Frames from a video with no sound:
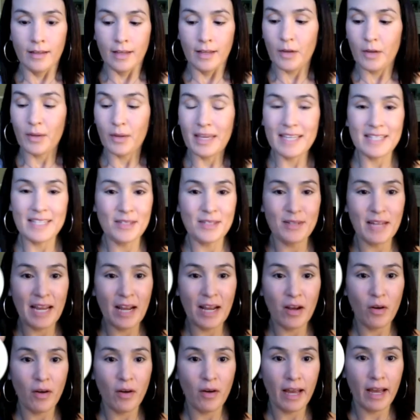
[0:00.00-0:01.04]
Okay, so
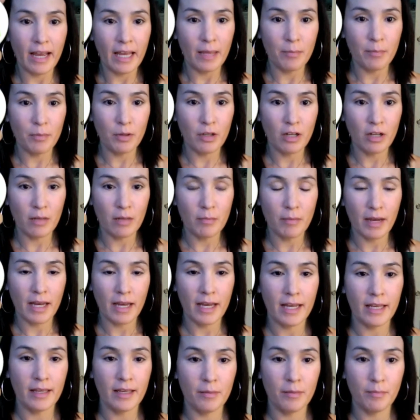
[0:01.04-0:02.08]
now I put on
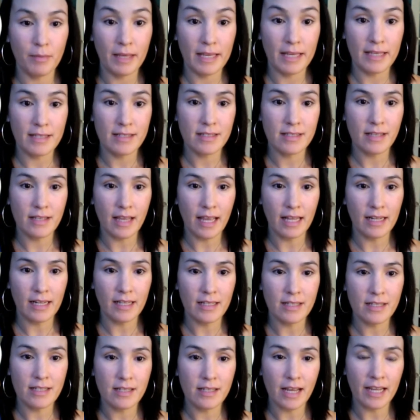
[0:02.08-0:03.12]
my base, and
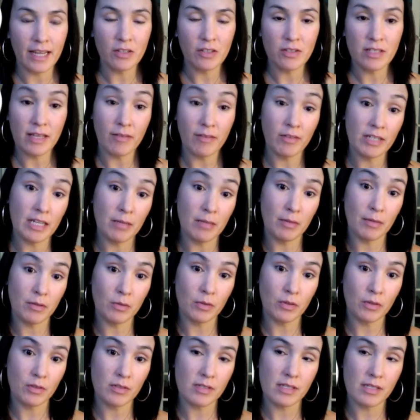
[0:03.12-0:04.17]
I use Everyday
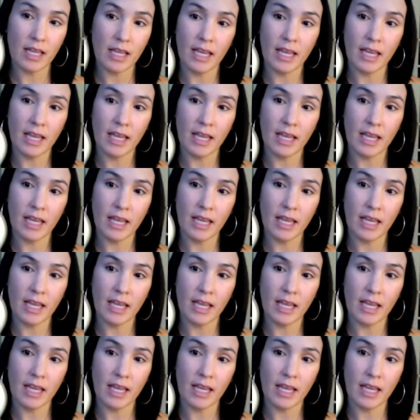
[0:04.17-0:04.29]
Minerals,